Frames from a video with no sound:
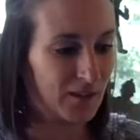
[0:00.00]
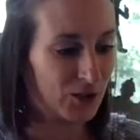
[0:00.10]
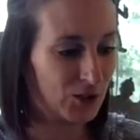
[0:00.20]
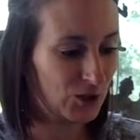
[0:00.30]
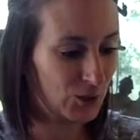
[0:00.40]

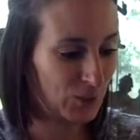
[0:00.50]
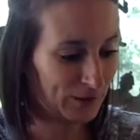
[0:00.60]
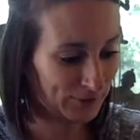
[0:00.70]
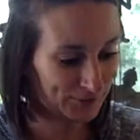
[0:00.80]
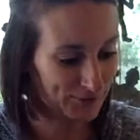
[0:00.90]
You
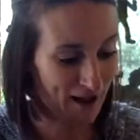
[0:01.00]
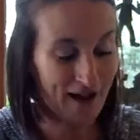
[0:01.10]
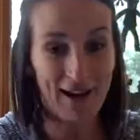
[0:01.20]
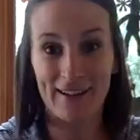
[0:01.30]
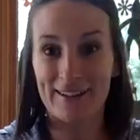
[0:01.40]
will
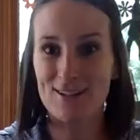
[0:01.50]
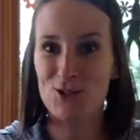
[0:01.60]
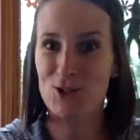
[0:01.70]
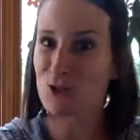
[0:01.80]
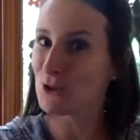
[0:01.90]
find
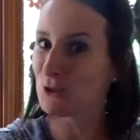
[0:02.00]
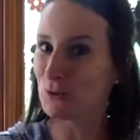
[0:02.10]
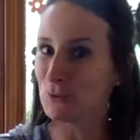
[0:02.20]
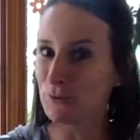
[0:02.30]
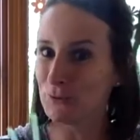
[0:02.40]

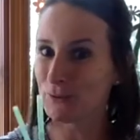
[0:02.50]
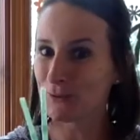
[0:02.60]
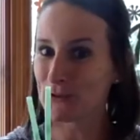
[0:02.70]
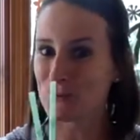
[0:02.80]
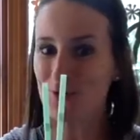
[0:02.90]
2
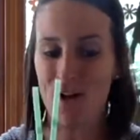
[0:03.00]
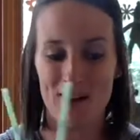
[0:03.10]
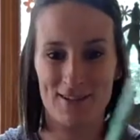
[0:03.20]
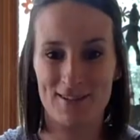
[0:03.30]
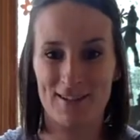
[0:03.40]

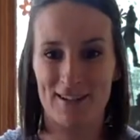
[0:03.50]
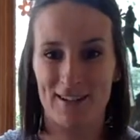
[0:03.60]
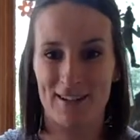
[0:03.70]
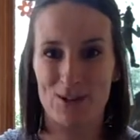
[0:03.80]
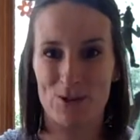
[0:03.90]
straws.
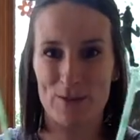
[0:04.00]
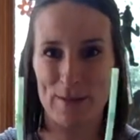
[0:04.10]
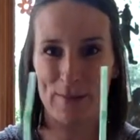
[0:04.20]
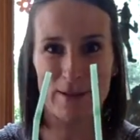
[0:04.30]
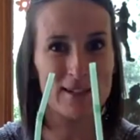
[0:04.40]
Yours
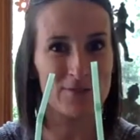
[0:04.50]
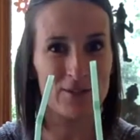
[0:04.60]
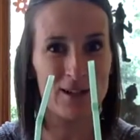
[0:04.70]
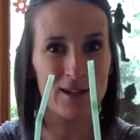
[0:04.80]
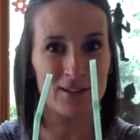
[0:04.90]
may be a
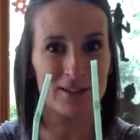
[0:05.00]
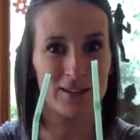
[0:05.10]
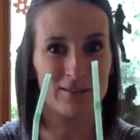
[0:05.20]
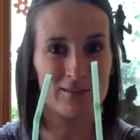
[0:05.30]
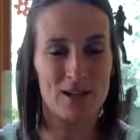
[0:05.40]
different
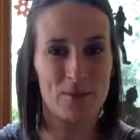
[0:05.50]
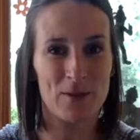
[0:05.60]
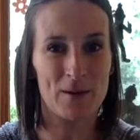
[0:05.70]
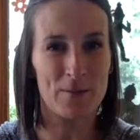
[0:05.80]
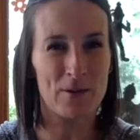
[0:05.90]
color. Some of
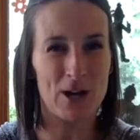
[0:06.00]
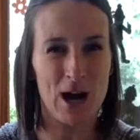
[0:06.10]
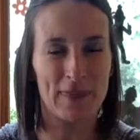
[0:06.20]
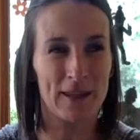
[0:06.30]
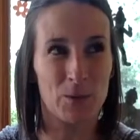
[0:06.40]
them I
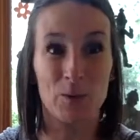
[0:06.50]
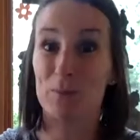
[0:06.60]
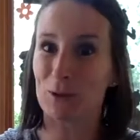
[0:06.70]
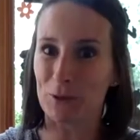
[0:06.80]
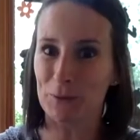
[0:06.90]
think were
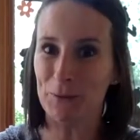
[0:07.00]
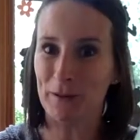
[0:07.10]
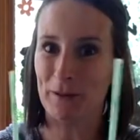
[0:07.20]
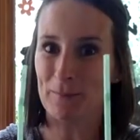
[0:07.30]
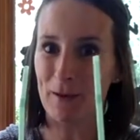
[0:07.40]
blue.
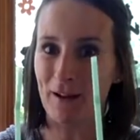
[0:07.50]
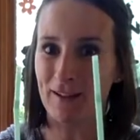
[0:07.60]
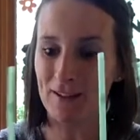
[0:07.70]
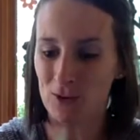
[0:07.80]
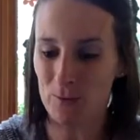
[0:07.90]

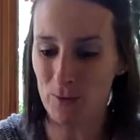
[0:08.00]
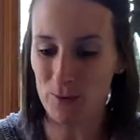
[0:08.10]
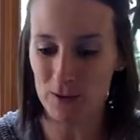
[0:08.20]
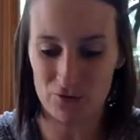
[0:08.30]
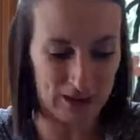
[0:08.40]
Mine are both
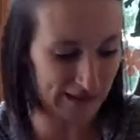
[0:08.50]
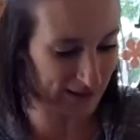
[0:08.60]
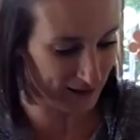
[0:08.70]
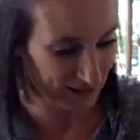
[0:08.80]
green.